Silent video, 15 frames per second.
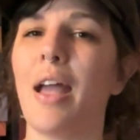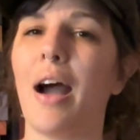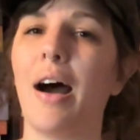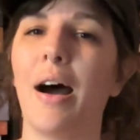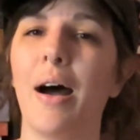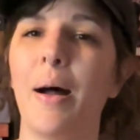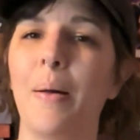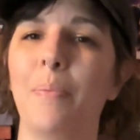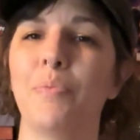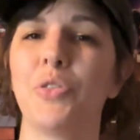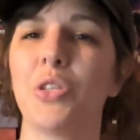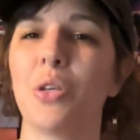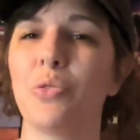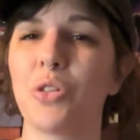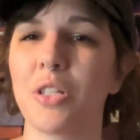
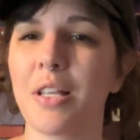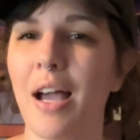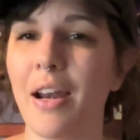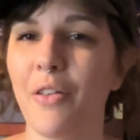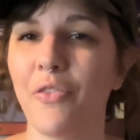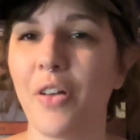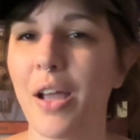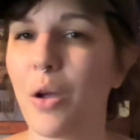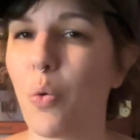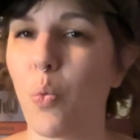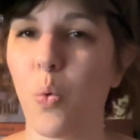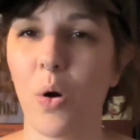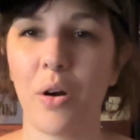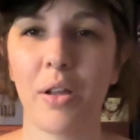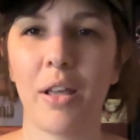So just kind of like
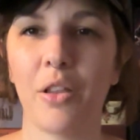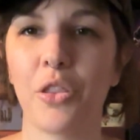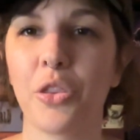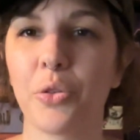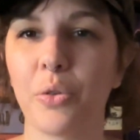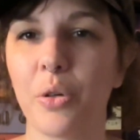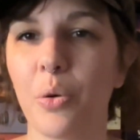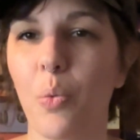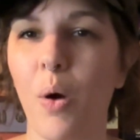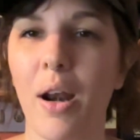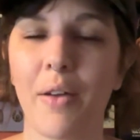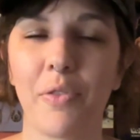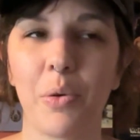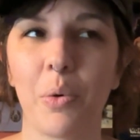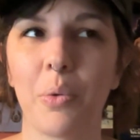working through what
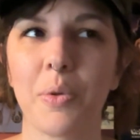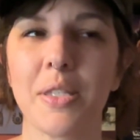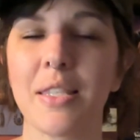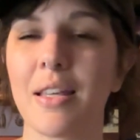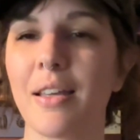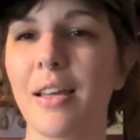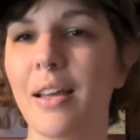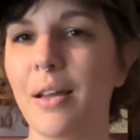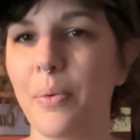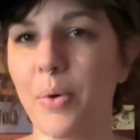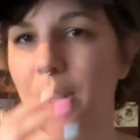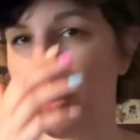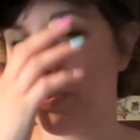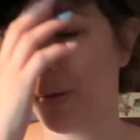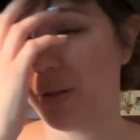everyone was thinking when
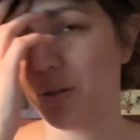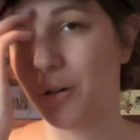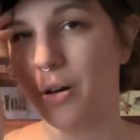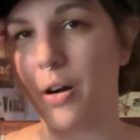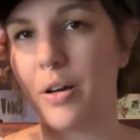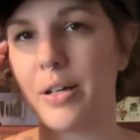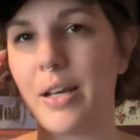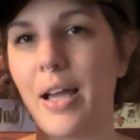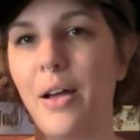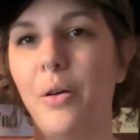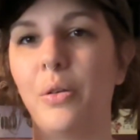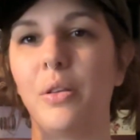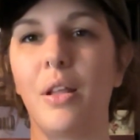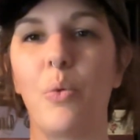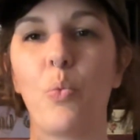they put their card
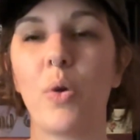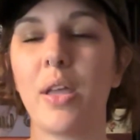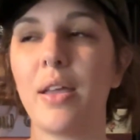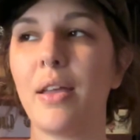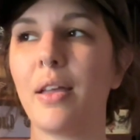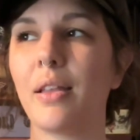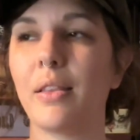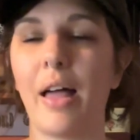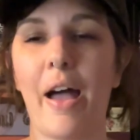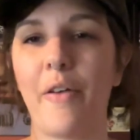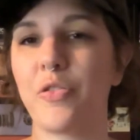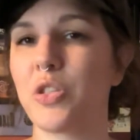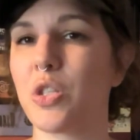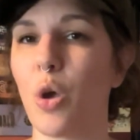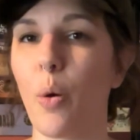down. We
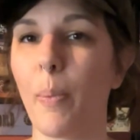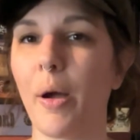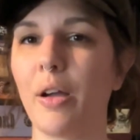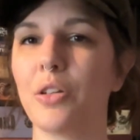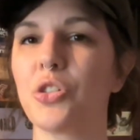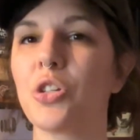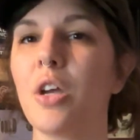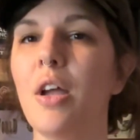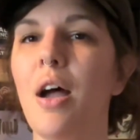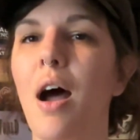laughed so much.